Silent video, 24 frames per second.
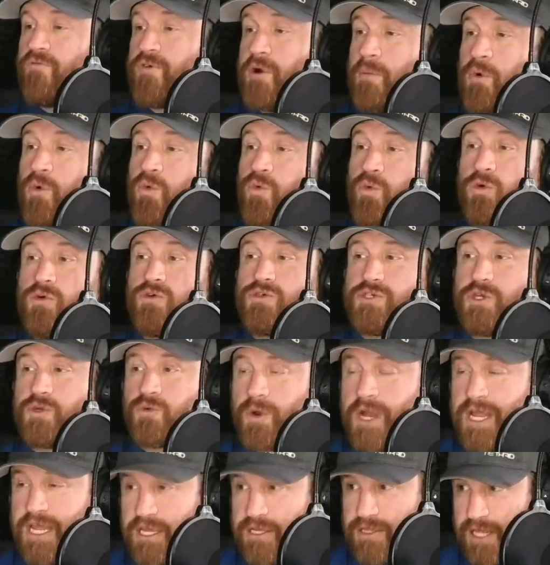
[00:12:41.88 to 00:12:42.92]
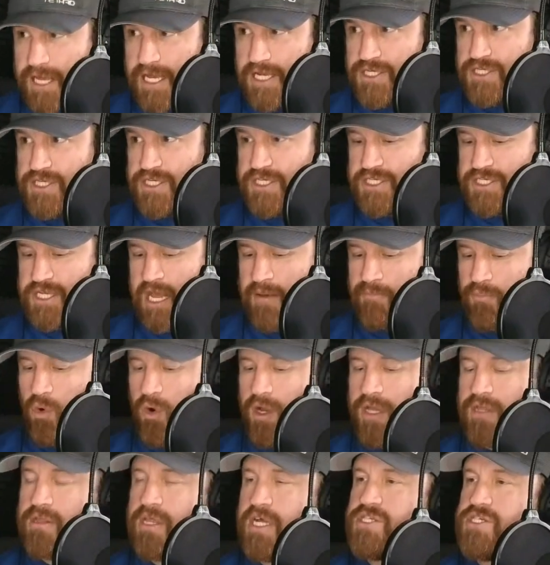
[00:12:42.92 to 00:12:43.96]
from a rules and regulation
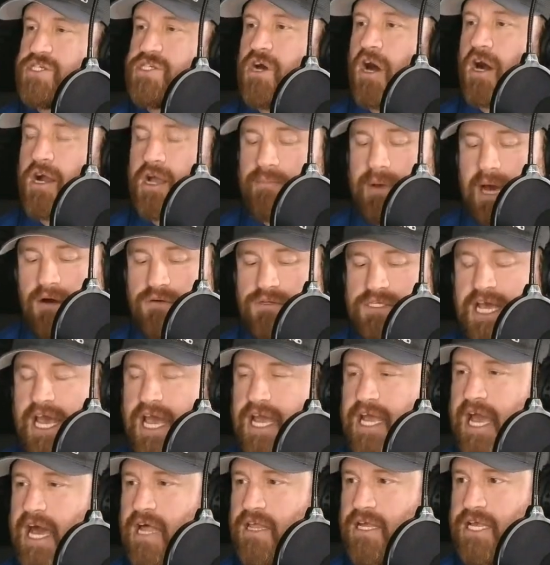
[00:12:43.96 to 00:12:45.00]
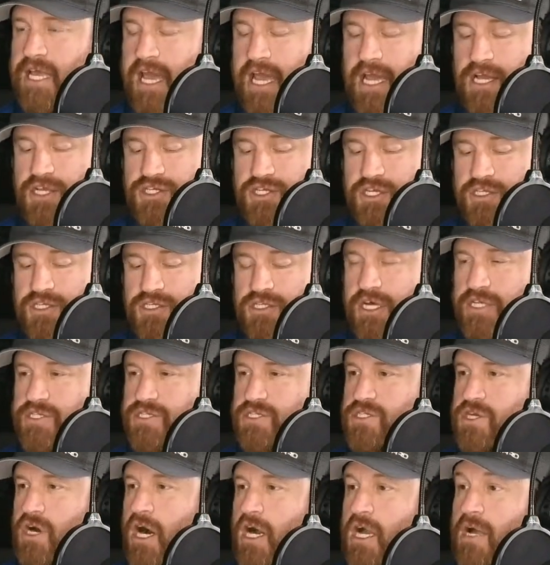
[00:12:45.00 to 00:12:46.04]
standpoint, let's talk about tag allocations.
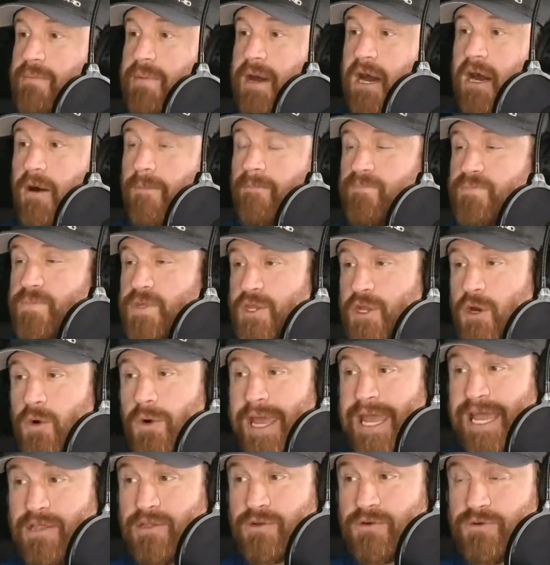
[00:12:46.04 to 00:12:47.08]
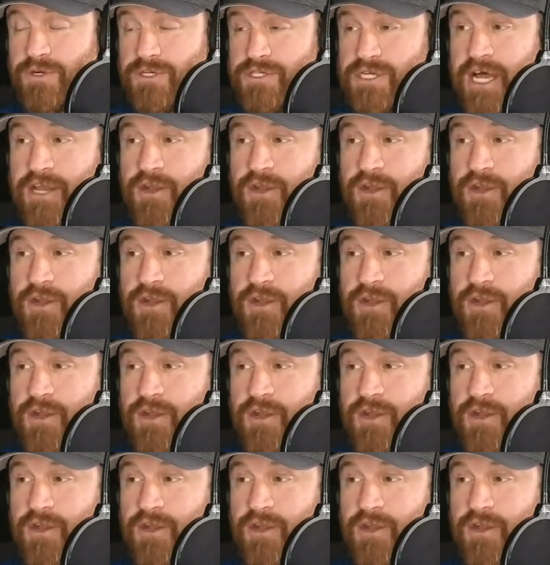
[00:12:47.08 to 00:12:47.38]
Let's talk about, antler.